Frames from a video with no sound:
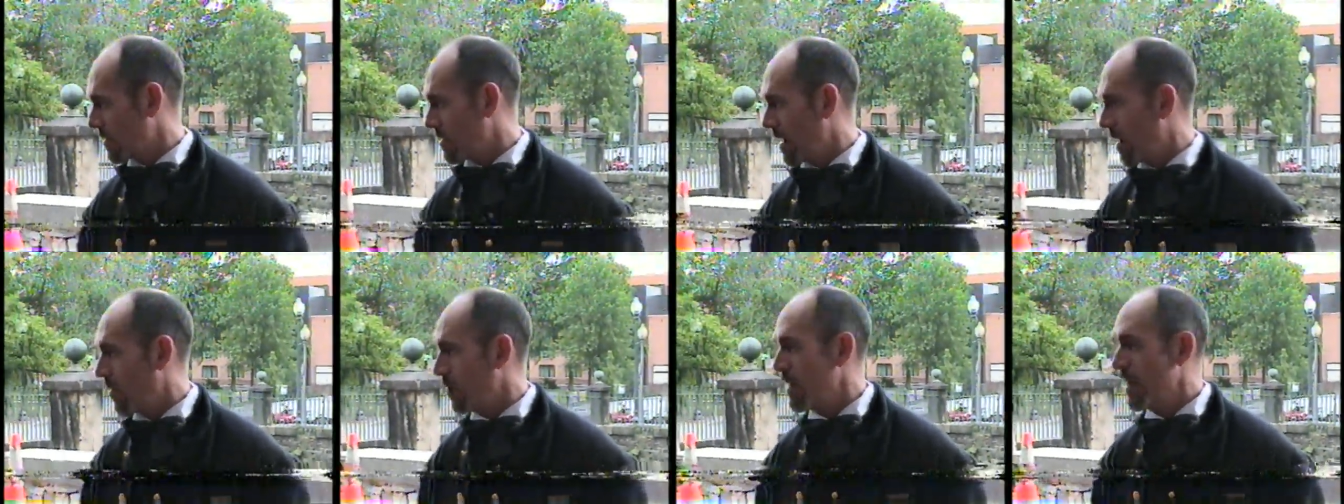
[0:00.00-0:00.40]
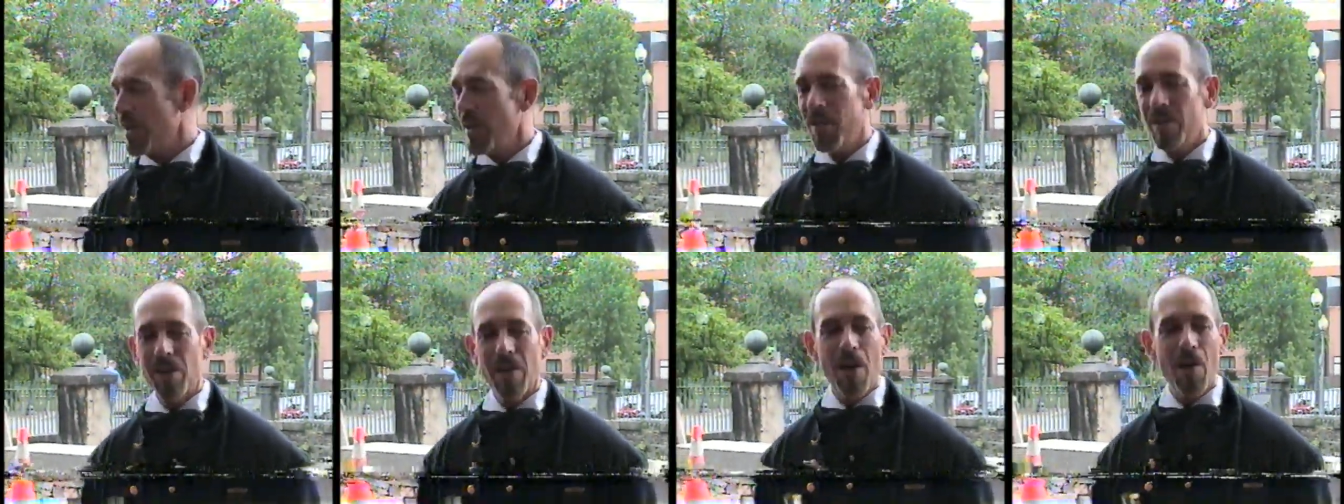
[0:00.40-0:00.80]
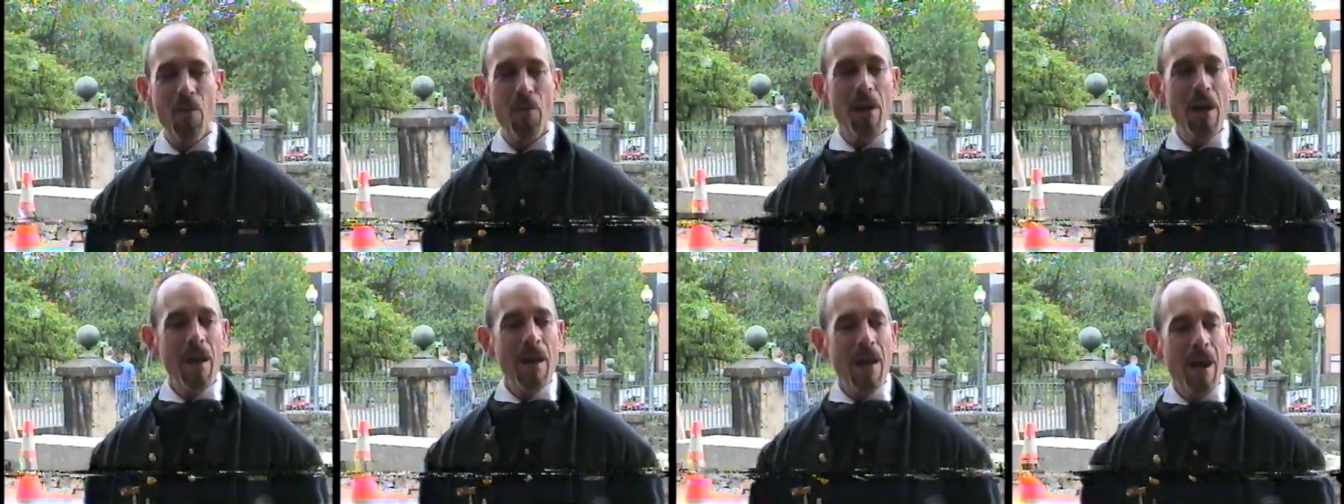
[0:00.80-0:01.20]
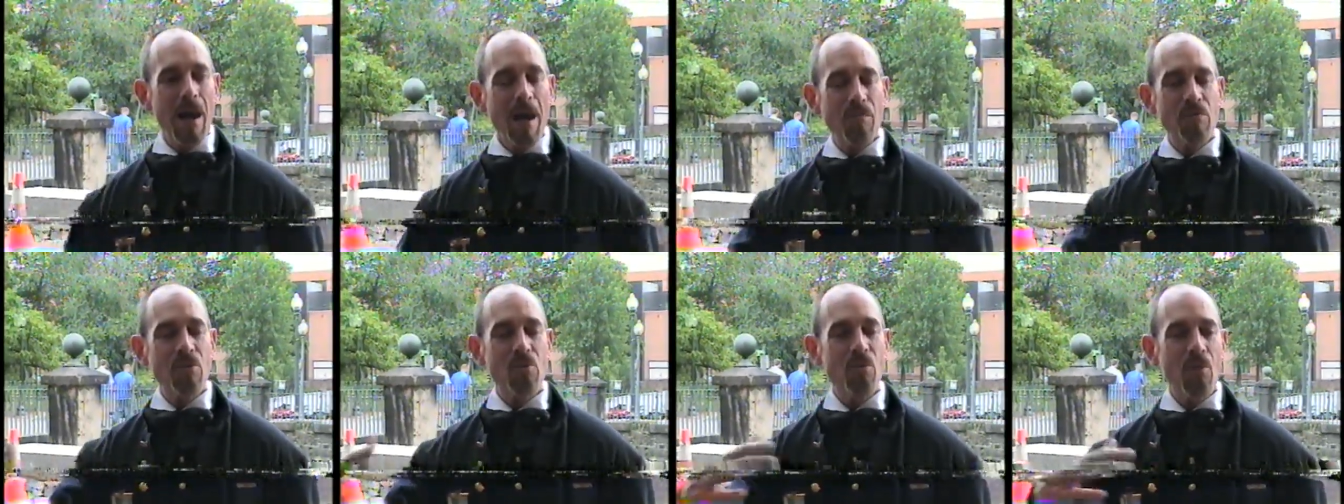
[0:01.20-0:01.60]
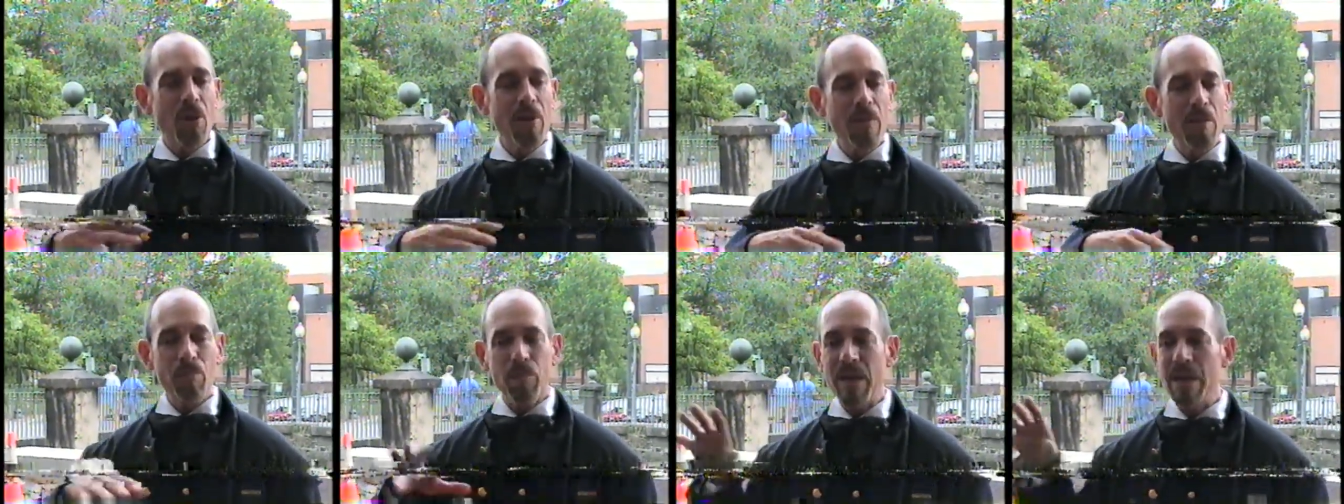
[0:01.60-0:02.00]
So, you know, I'm sure
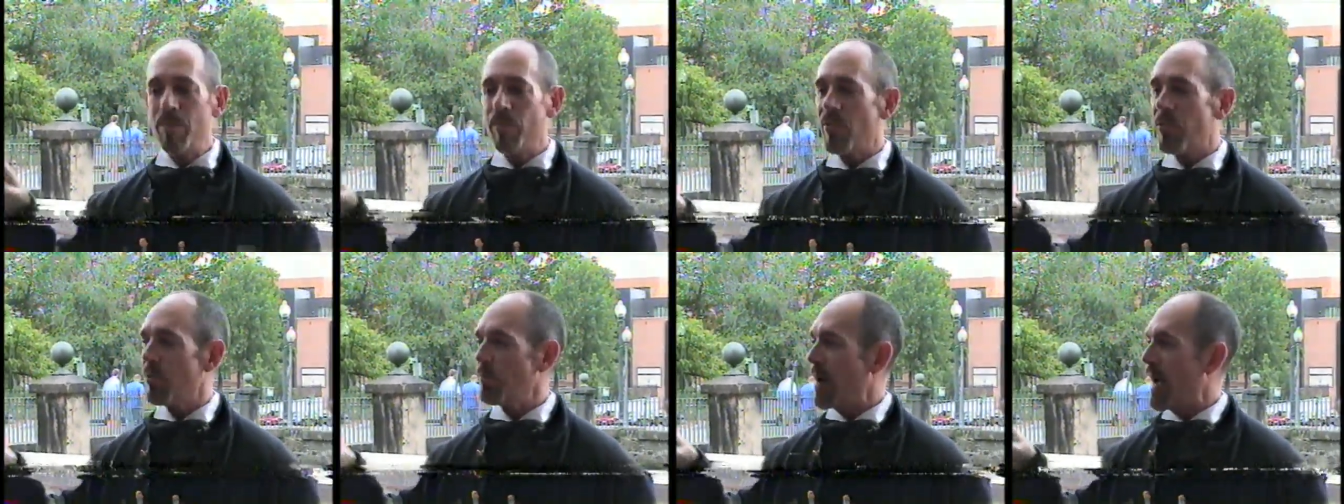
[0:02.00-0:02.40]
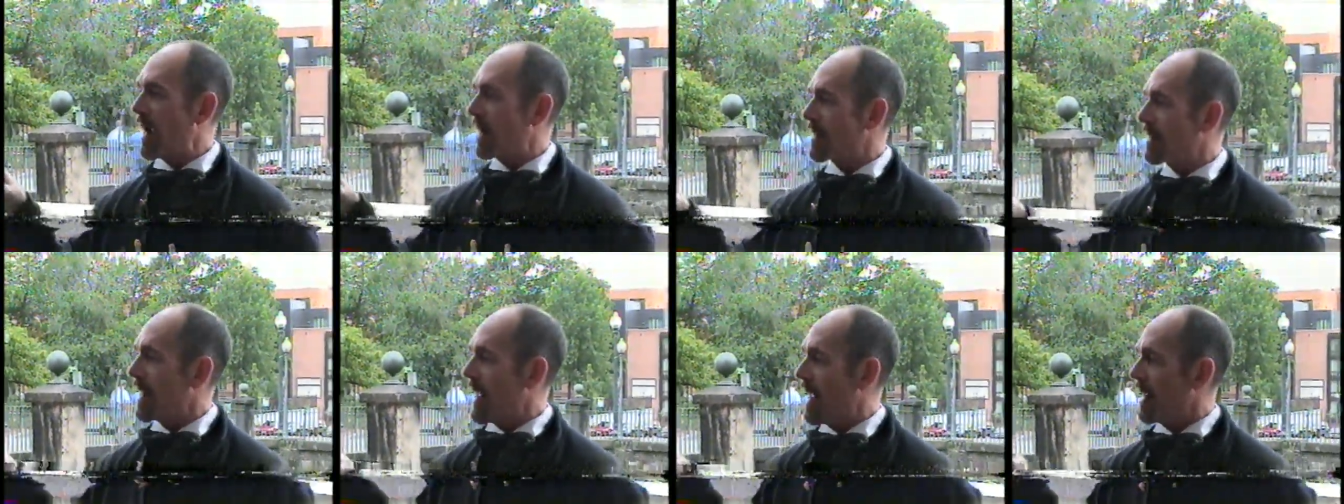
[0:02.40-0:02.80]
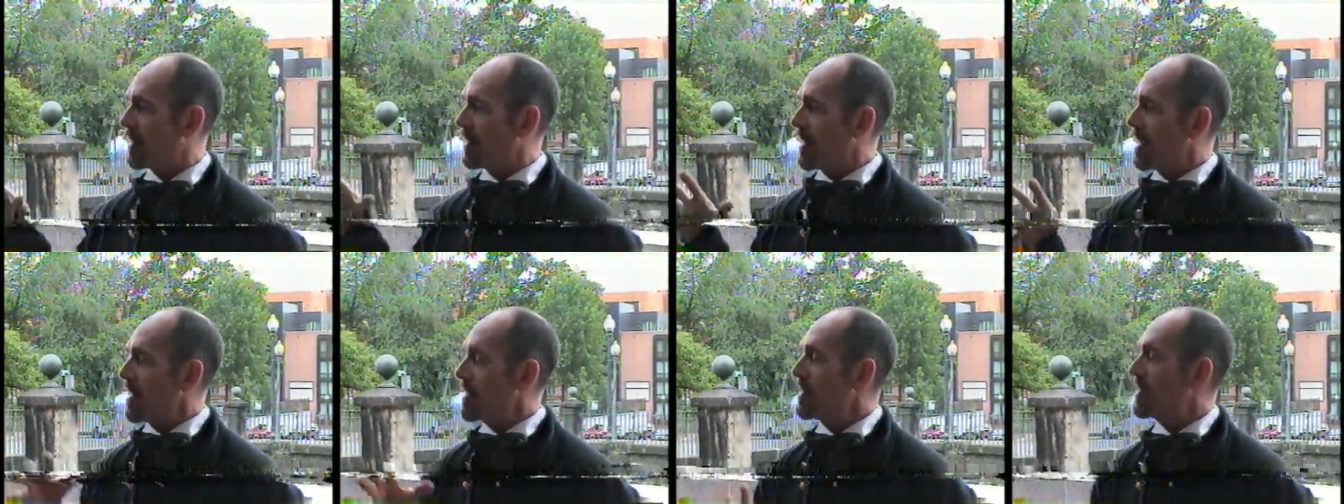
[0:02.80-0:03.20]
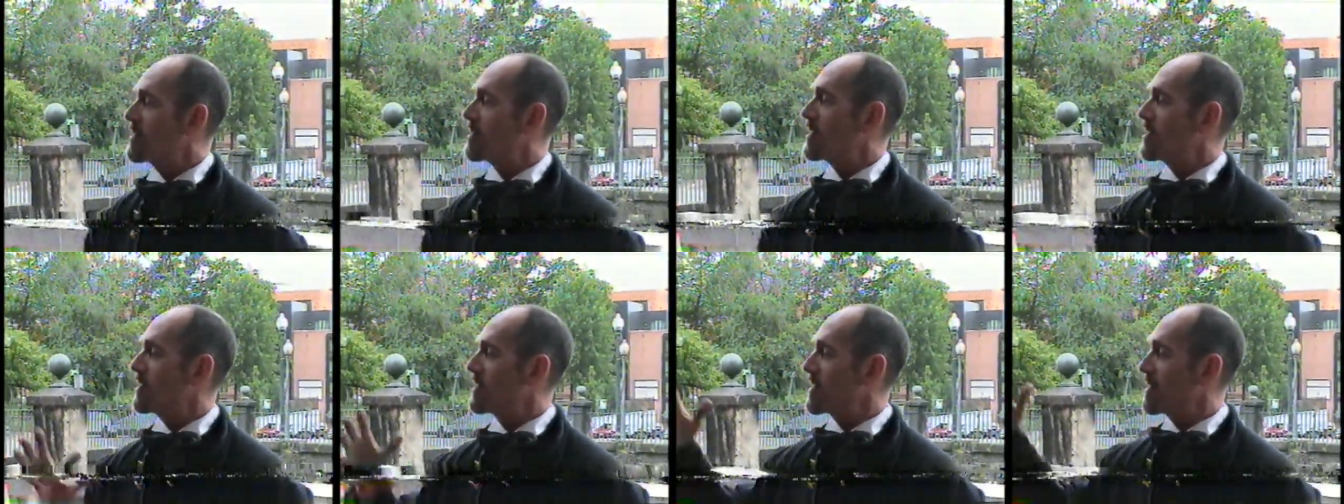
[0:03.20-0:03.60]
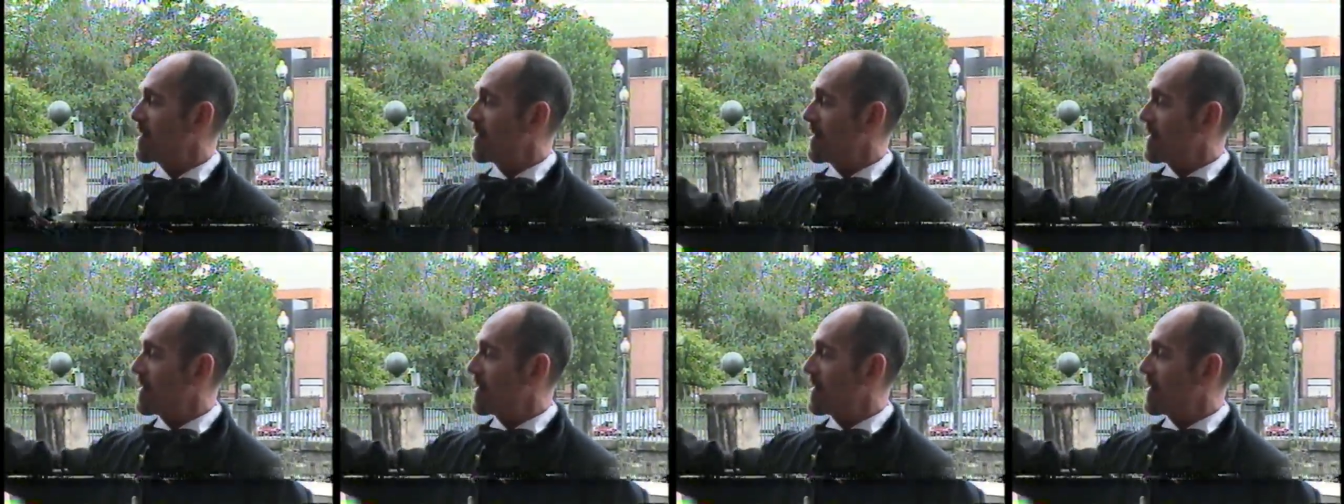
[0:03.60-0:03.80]
that people back then distanced